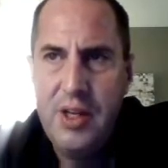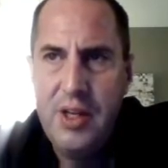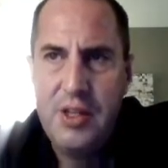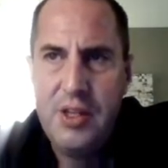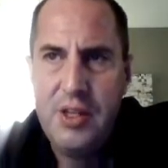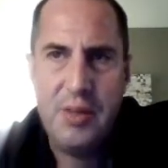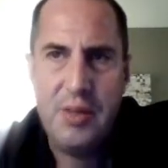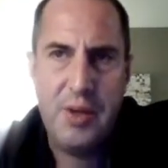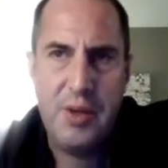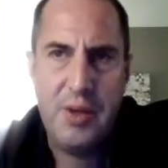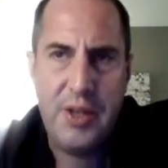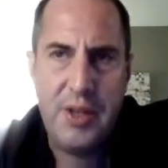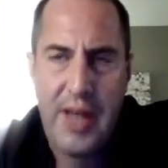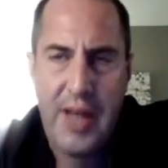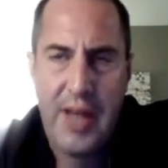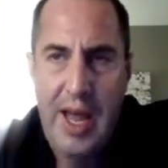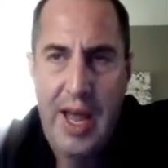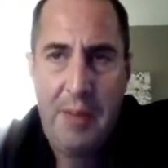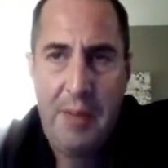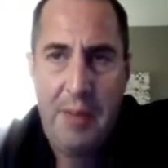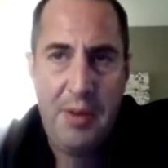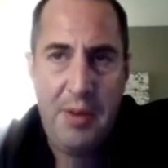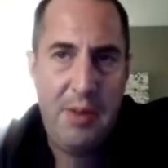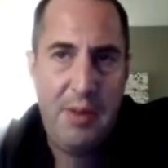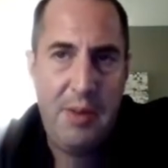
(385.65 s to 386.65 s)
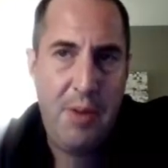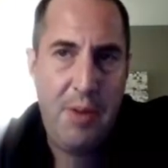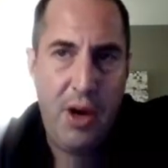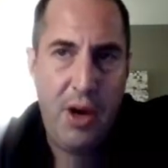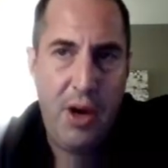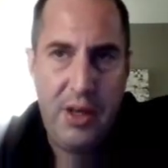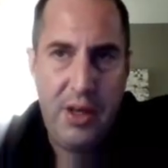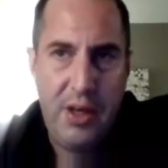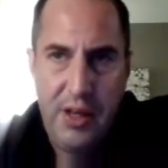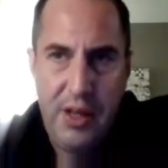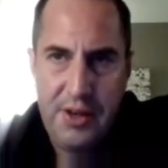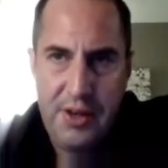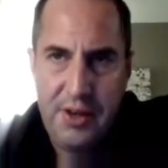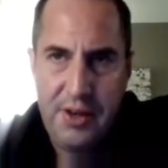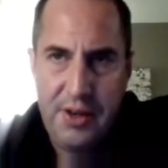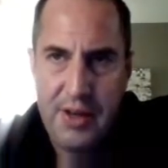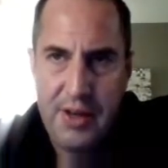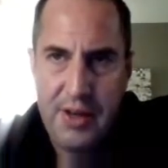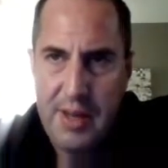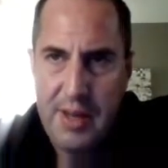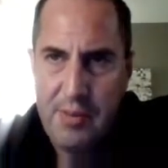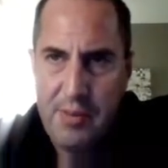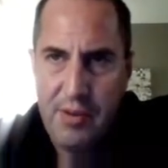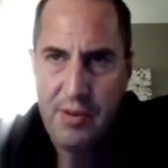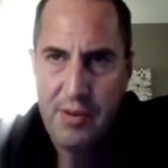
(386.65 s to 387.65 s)
So what's going to happen? The parking lots are going to
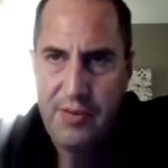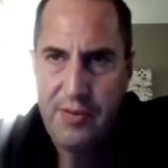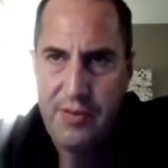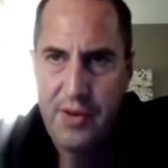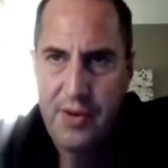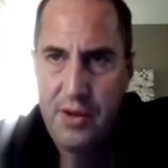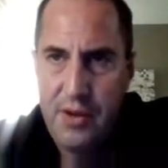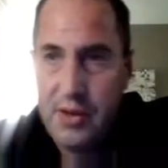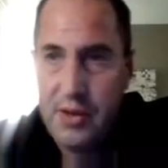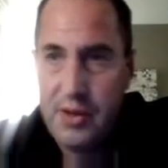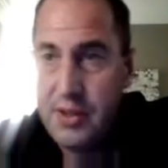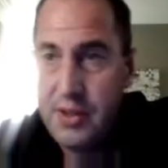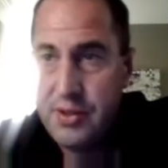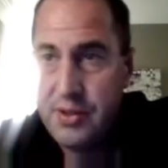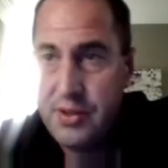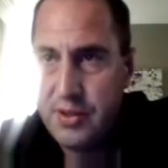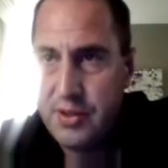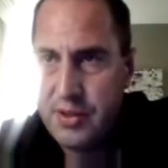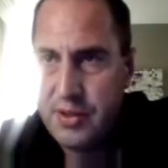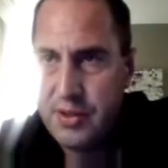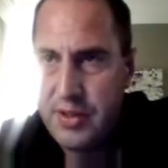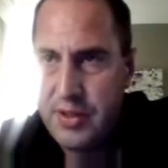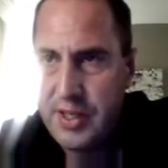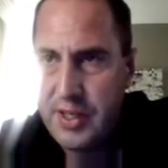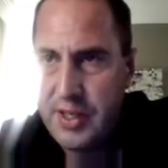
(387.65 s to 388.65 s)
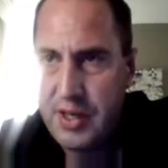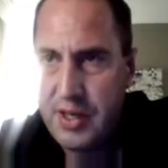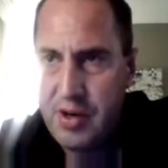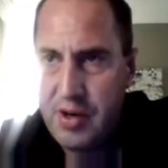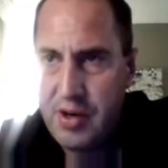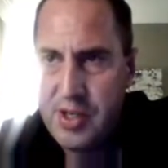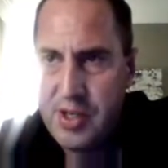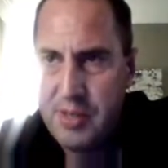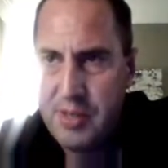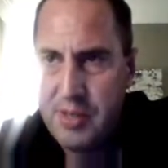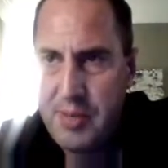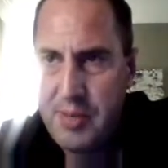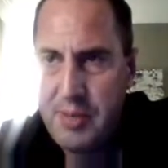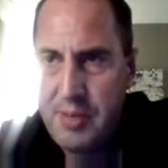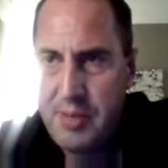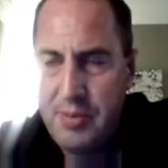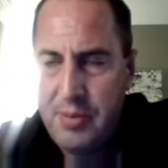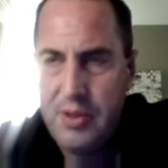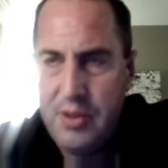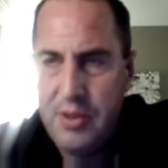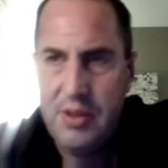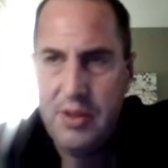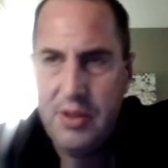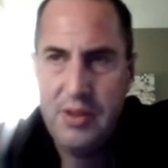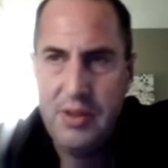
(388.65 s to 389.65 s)
get more full because you're encouraging
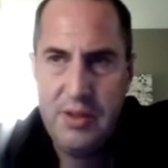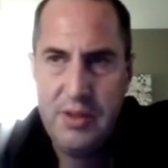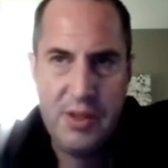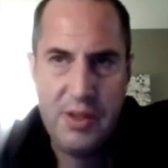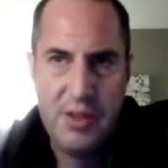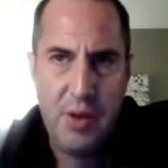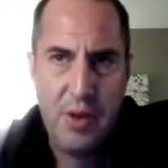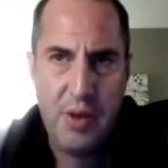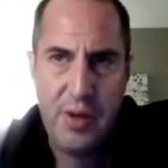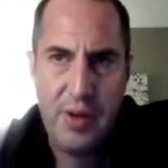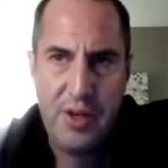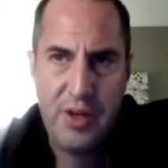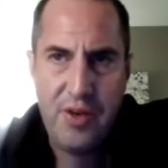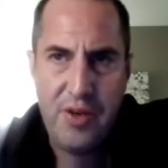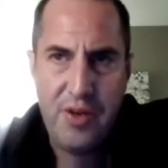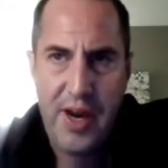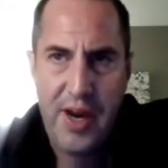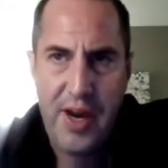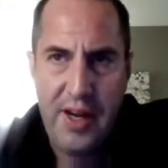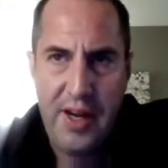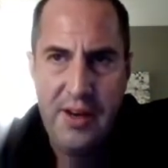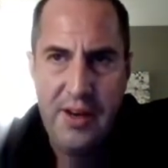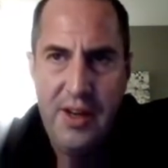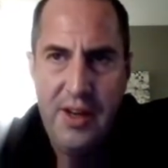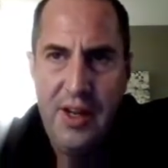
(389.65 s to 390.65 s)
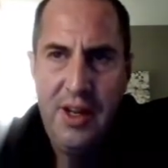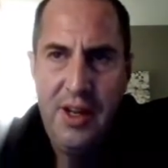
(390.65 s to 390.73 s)
people to go on the train.